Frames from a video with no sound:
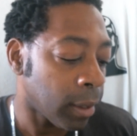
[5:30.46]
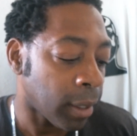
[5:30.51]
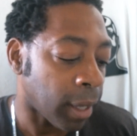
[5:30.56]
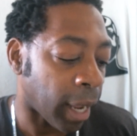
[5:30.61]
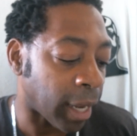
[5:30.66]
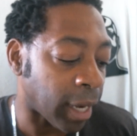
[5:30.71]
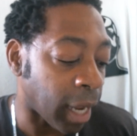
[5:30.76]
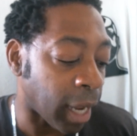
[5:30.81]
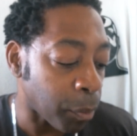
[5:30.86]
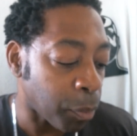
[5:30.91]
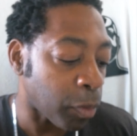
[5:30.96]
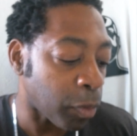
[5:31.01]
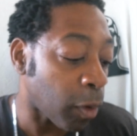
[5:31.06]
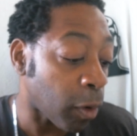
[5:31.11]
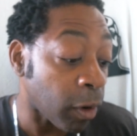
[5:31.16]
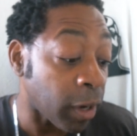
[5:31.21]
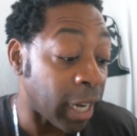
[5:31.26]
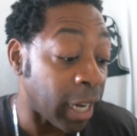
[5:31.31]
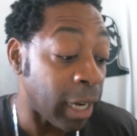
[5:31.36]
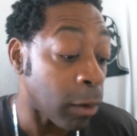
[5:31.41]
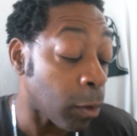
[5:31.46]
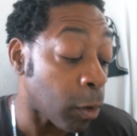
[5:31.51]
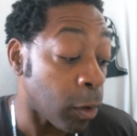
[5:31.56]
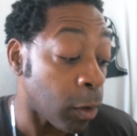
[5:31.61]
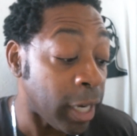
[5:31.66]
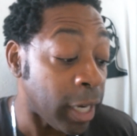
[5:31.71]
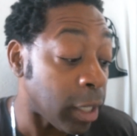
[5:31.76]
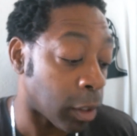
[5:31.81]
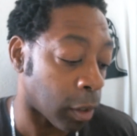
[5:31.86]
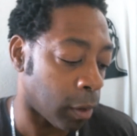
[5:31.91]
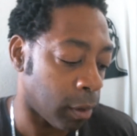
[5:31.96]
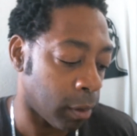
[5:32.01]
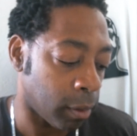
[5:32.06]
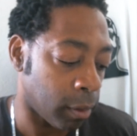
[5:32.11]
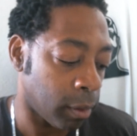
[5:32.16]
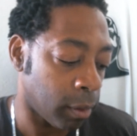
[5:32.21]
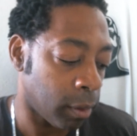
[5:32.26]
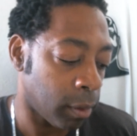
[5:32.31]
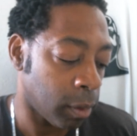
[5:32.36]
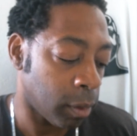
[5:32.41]
and Emperor Hirohito,
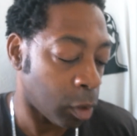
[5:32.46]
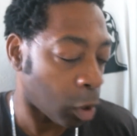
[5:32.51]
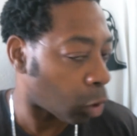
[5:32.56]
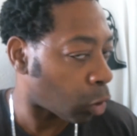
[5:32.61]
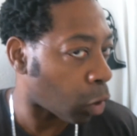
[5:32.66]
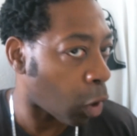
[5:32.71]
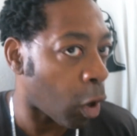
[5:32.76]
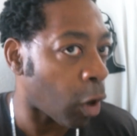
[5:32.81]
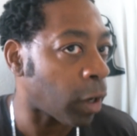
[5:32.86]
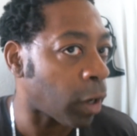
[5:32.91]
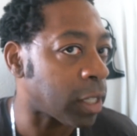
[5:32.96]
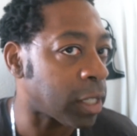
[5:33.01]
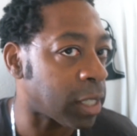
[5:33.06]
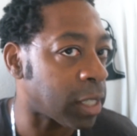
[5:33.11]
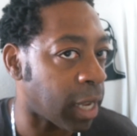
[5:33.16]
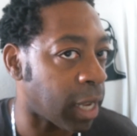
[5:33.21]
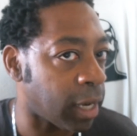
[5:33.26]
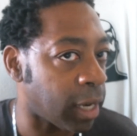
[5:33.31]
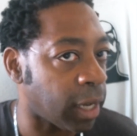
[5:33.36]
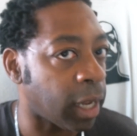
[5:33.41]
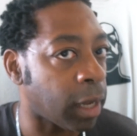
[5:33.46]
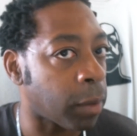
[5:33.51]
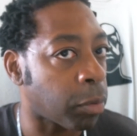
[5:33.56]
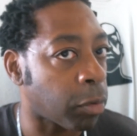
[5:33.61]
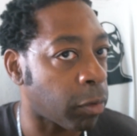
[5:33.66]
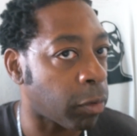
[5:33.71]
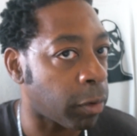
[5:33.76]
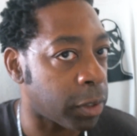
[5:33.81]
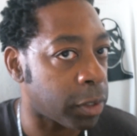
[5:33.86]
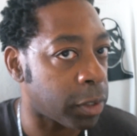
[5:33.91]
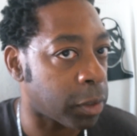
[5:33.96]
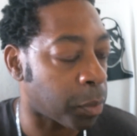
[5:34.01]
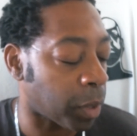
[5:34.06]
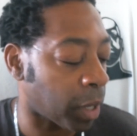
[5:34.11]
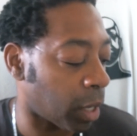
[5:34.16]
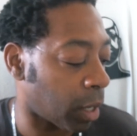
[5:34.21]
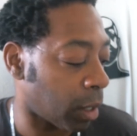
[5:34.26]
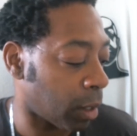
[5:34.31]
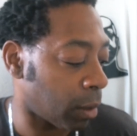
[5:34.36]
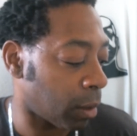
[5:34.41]
the longest standing emperor in
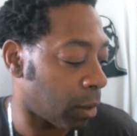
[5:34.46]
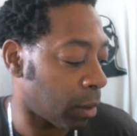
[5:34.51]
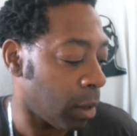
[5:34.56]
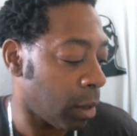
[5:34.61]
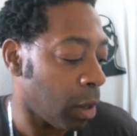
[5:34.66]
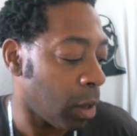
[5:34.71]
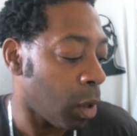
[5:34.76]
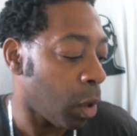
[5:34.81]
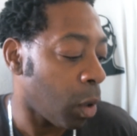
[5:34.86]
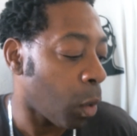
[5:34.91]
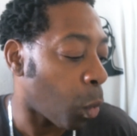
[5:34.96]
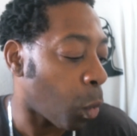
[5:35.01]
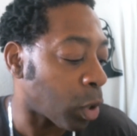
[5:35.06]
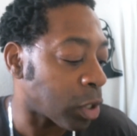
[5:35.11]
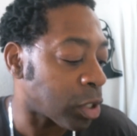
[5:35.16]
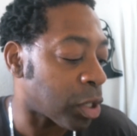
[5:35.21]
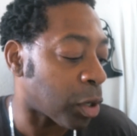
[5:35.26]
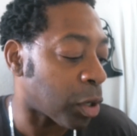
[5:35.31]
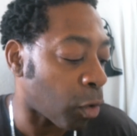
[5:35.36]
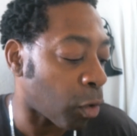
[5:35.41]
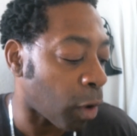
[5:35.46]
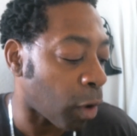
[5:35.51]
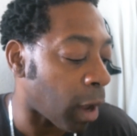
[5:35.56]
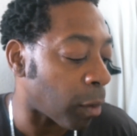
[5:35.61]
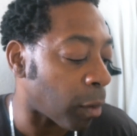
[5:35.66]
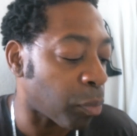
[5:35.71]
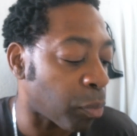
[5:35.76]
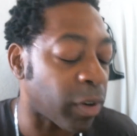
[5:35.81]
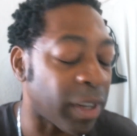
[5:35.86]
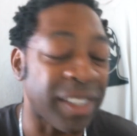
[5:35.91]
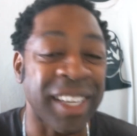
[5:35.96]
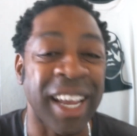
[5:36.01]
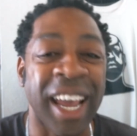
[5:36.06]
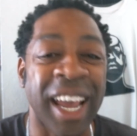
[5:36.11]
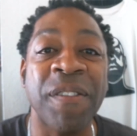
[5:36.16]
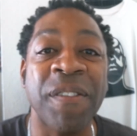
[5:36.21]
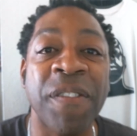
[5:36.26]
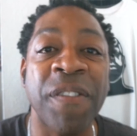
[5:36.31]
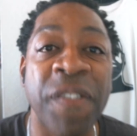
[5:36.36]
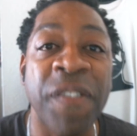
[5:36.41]
Japan, was the crown prince
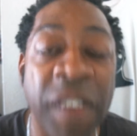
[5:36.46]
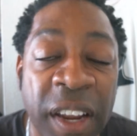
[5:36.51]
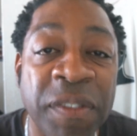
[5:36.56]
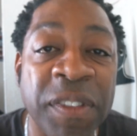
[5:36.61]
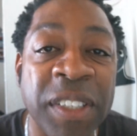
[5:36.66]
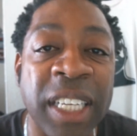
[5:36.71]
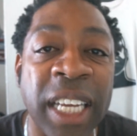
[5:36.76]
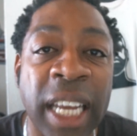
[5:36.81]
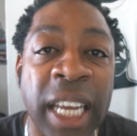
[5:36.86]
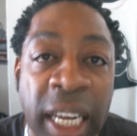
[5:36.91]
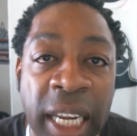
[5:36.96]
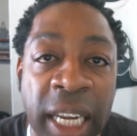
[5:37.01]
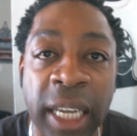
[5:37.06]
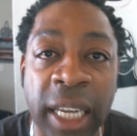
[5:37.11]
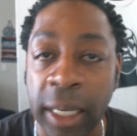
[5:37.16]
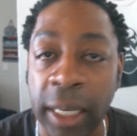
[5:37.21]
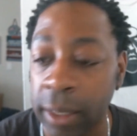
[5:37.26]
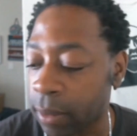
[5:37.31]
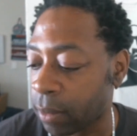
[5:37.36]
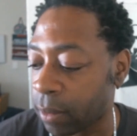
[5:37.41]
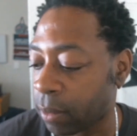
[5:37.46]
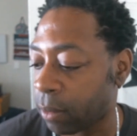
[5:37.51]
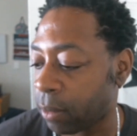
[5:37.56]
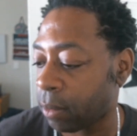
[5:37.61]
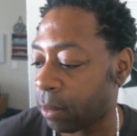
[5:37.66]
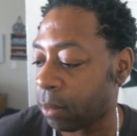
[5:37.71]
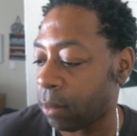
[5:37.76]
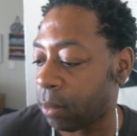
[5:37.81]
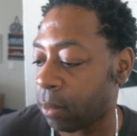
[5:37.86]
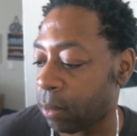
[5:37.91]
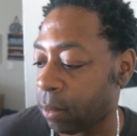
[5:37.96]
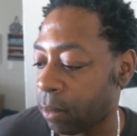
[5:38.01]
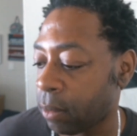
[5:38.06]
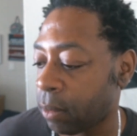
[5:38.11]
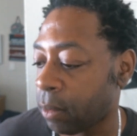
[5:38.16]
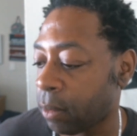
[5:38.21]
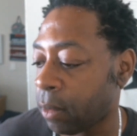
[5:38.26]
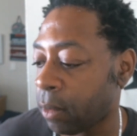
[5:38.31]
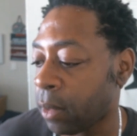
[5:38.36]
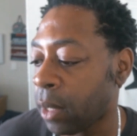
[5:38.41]
at fifteen.
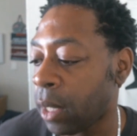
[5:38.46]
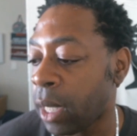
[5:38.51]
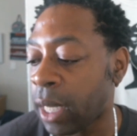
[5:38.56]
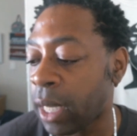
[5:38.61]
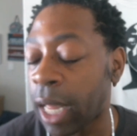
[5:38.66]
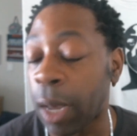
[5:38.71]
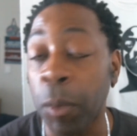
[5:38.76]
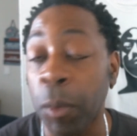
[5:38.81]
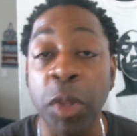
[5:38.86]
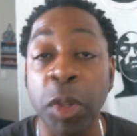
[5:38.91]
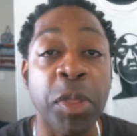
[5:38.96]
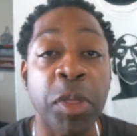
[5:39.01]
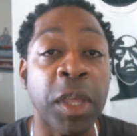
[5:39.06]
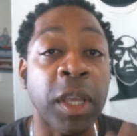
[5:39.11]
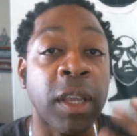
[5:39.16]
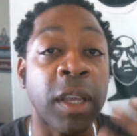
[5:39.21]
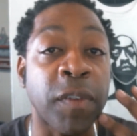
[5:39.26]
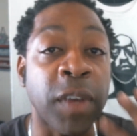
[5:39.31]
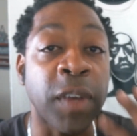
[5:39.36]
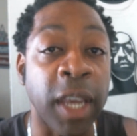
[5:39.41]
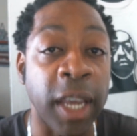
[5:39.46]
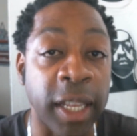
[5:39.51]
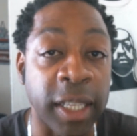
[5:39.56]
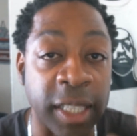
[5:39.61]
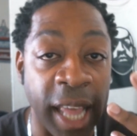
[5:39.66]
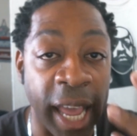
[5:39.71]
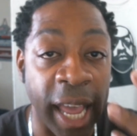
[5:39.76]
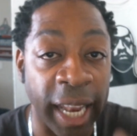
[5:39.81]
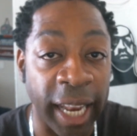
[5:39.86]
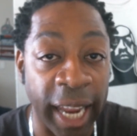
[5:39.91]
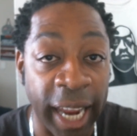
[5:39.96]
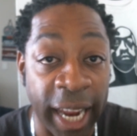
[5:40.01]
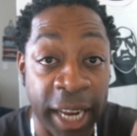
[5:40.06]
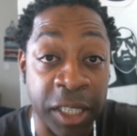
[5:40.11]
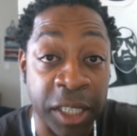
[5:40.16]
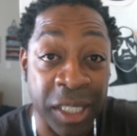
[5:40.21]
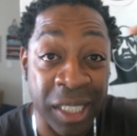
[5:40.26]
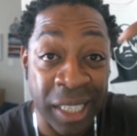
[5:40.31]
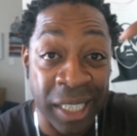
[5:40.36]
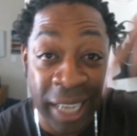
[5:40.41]
Now, when you think of kids that
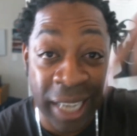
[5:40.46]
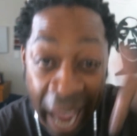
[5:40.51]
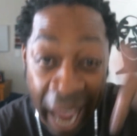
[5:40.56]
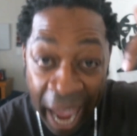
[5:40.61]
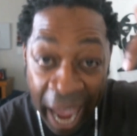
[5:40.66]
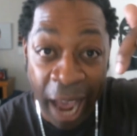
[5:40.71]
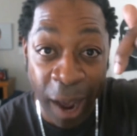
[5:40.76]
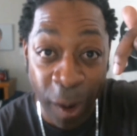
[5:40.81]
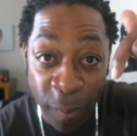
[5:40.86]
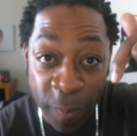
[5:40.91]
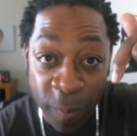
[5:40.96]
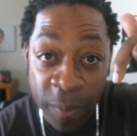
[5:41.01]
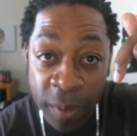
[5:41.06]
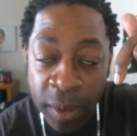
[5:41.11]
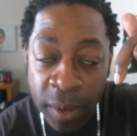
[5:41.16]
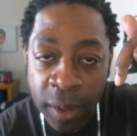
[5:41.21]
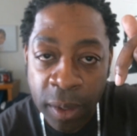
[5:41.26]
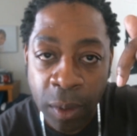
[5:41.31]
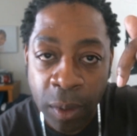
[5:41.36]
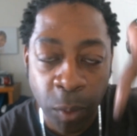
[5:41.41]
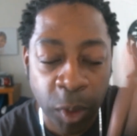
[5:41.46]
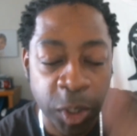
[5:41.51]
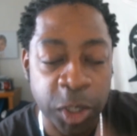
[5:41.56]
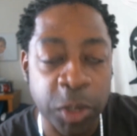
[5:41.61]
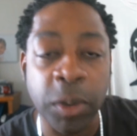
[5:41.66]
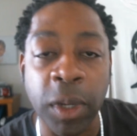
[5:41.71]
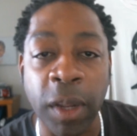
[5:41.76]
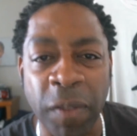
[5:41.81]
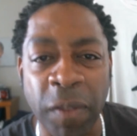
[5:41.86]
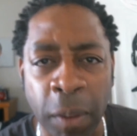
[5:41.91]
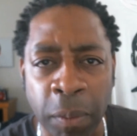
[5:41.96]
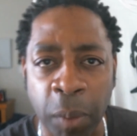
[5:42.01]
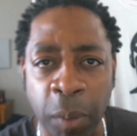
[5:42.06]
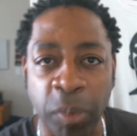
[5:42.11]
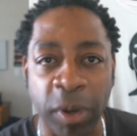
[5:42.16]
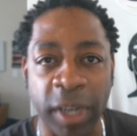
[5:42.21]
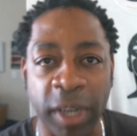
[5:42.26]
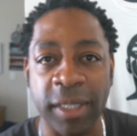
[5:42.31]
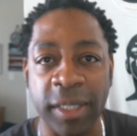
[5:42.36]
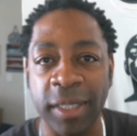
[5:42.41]
age now, would you give them the
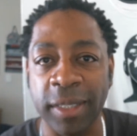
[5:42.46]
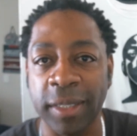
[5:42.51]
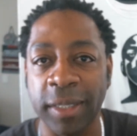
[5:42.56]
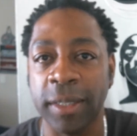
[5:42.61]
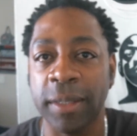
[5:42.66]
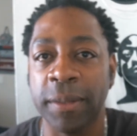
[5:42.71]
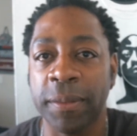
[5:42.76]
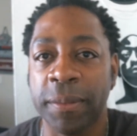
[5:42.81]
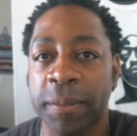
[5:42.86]
presidency?